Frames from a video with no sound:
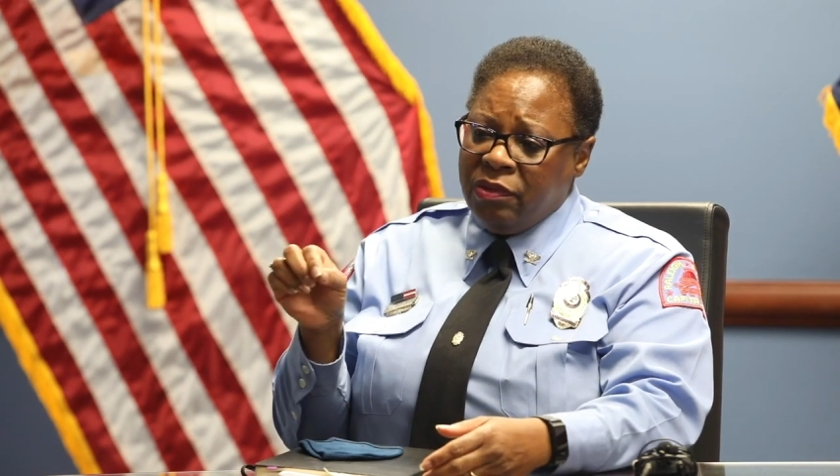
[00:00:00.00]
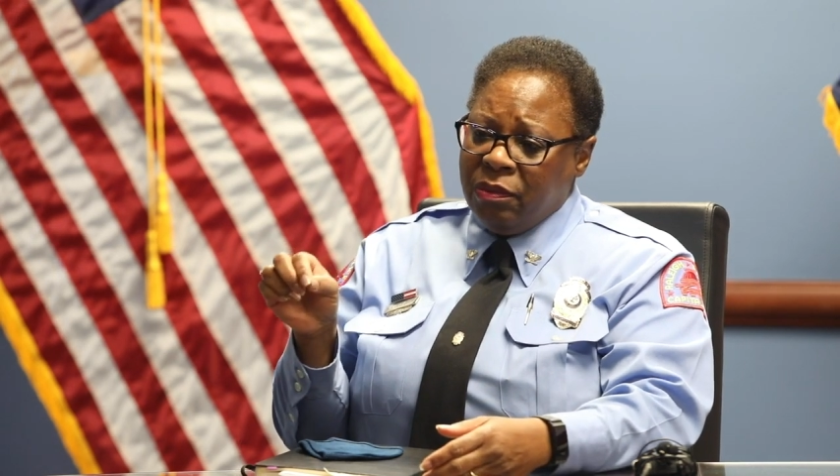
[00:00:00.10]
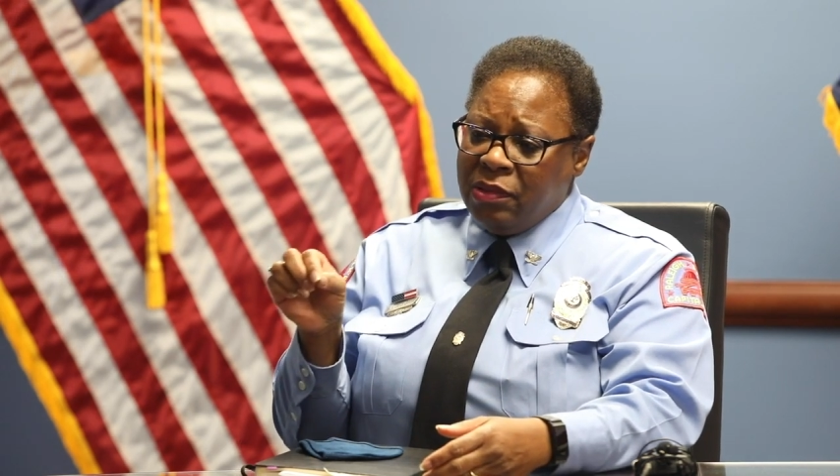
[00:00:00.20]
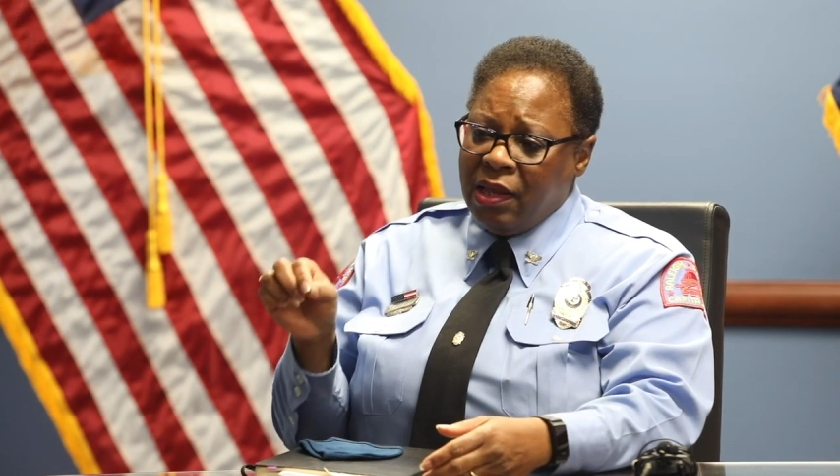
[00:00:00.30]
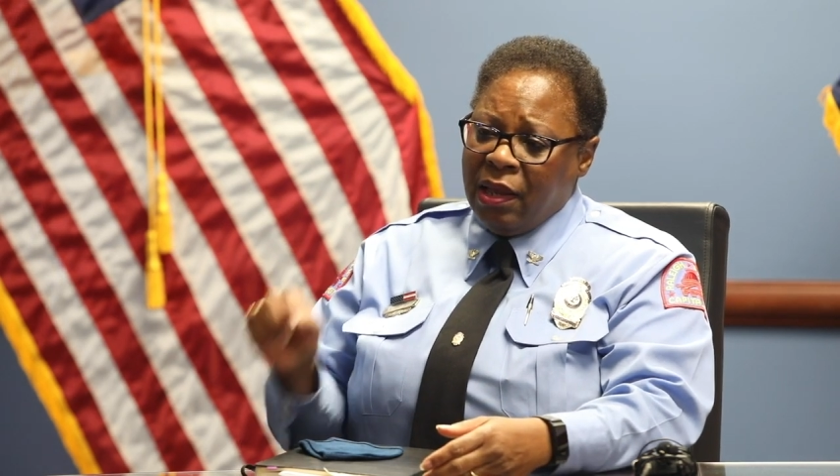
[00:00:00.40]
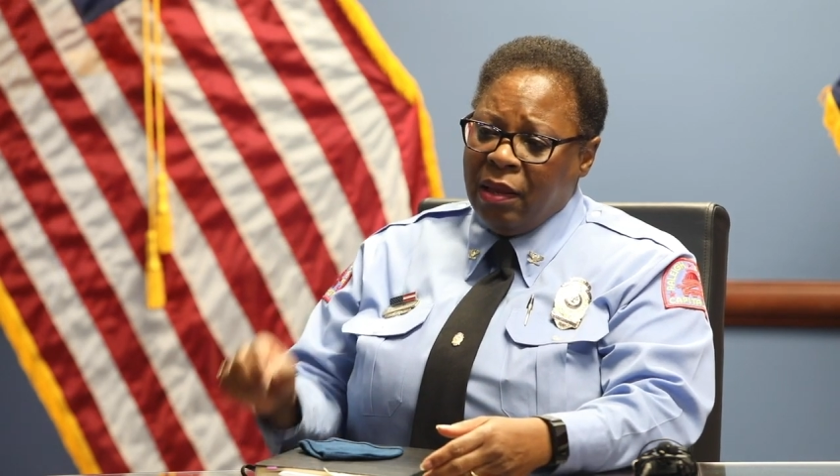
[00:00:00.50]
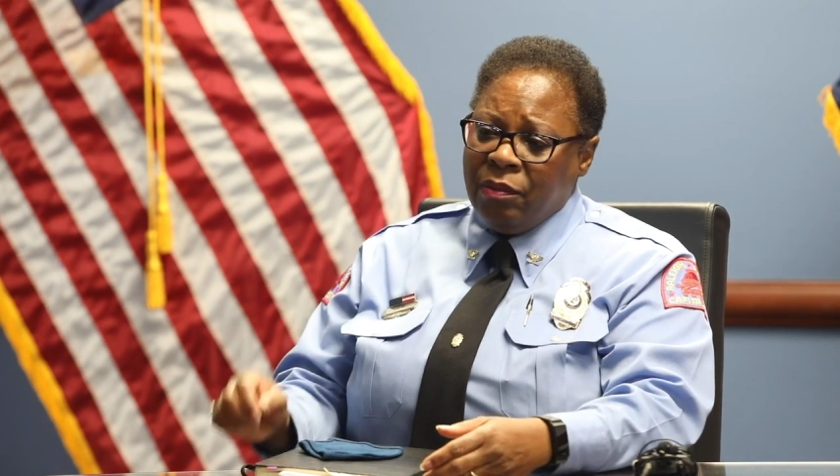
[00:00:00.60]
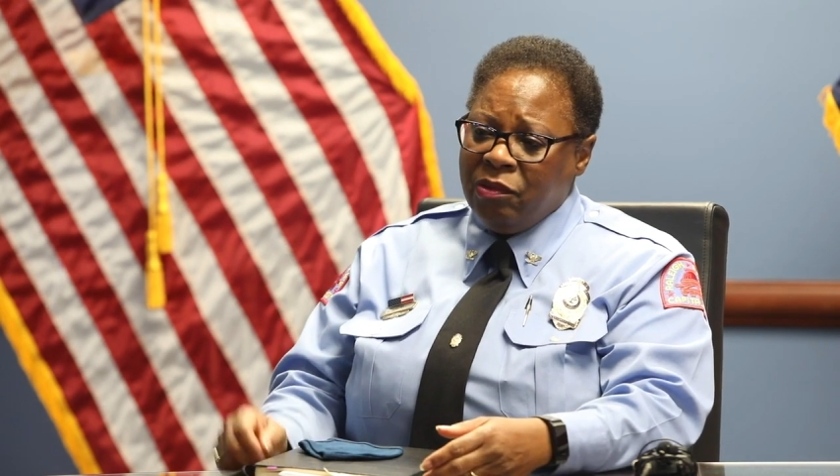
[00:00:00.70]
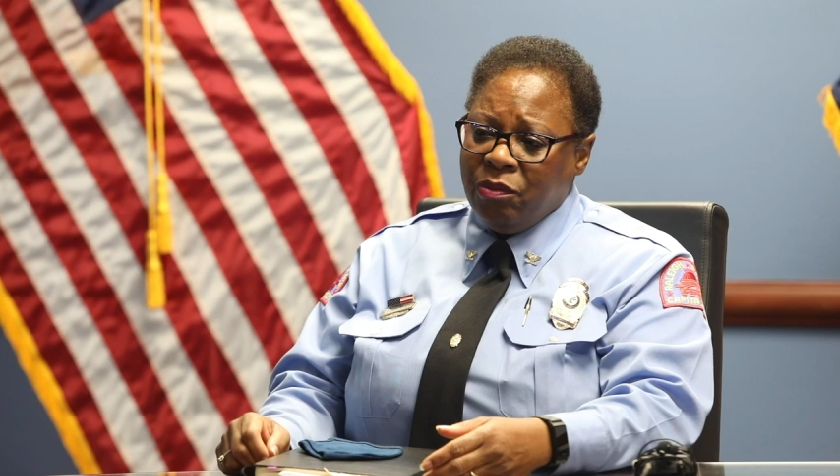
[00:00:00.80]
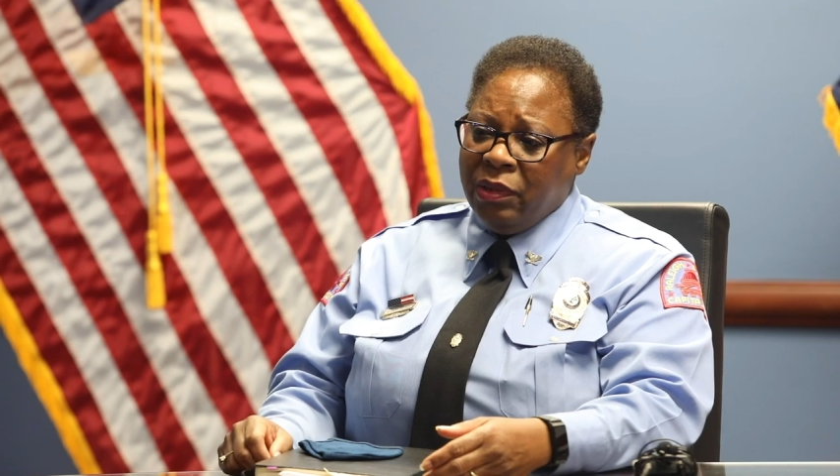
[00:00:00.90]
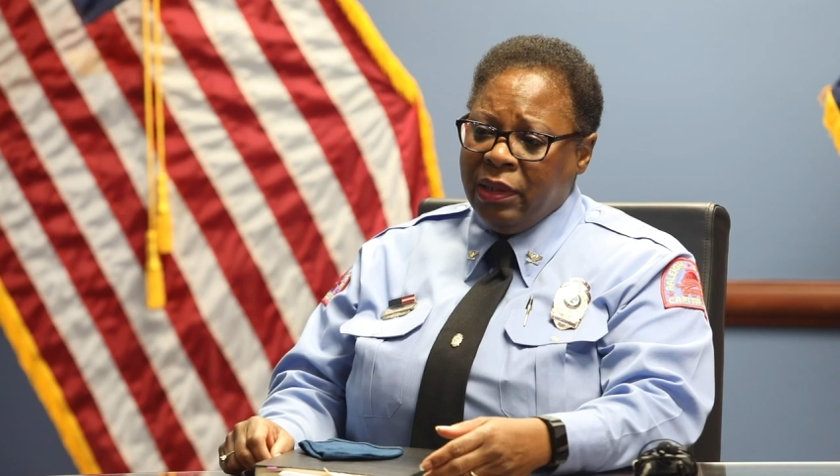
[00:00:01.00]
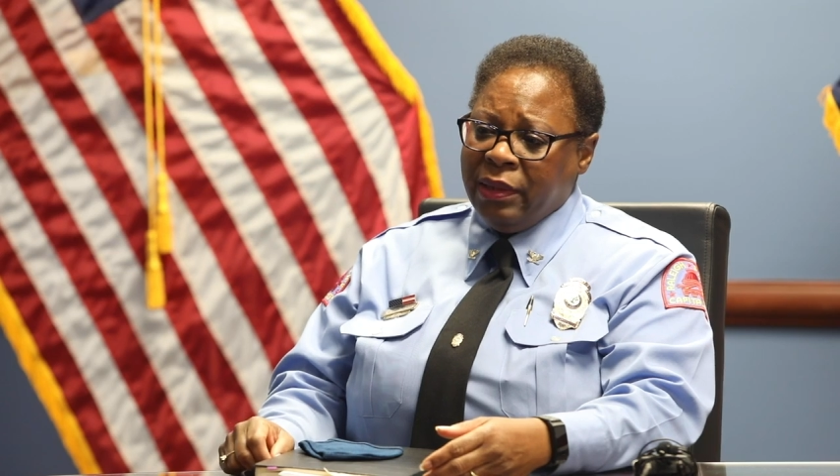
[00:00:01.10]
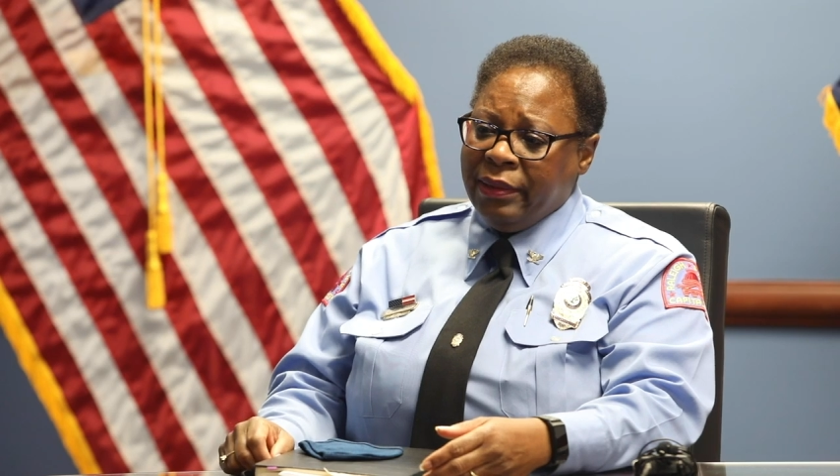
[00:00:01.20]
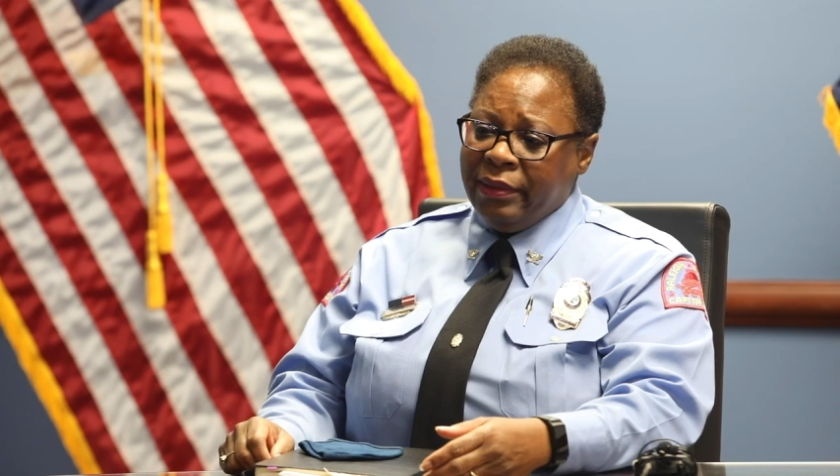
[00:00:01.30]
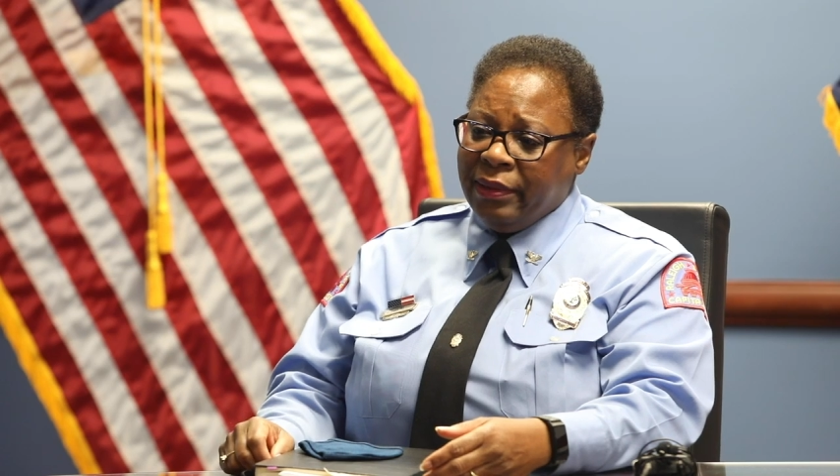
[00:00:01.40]
sometimes
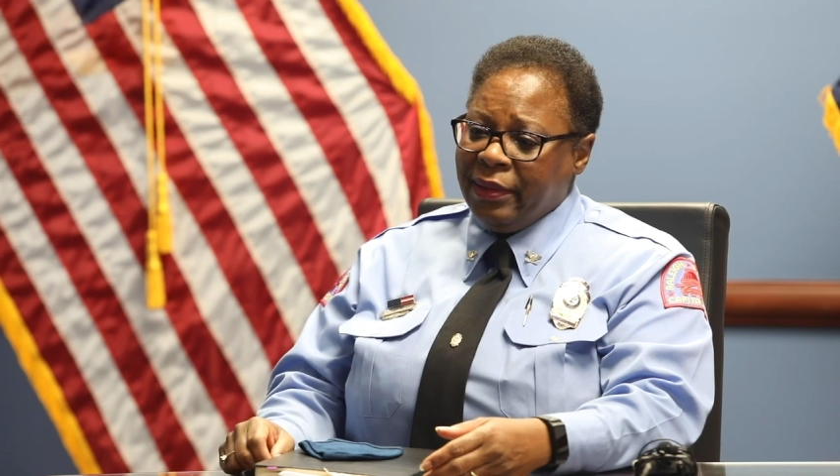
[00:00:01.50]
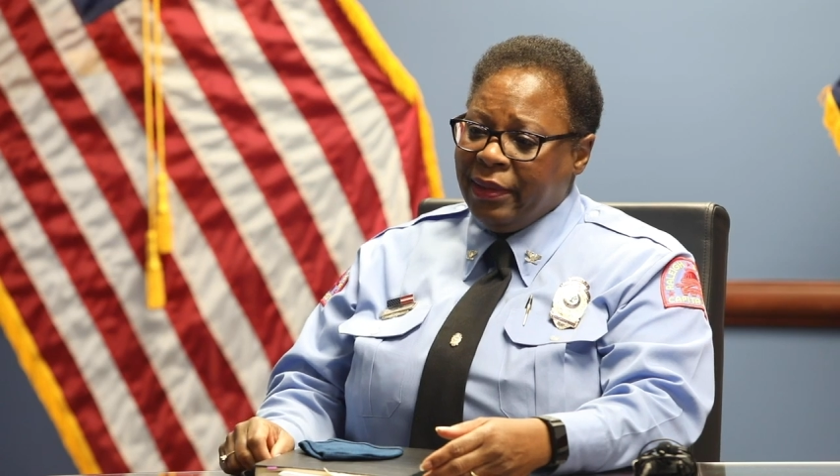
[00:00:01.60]
when